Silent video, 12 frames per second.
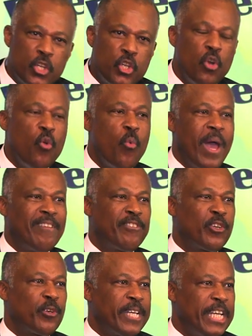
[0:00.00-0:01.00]
to wealth
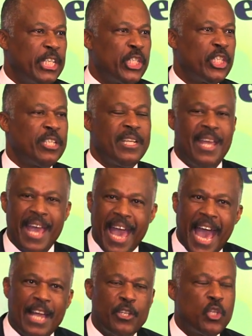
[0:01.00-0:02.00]
creation
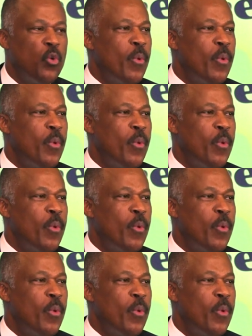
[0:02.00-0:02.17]
and to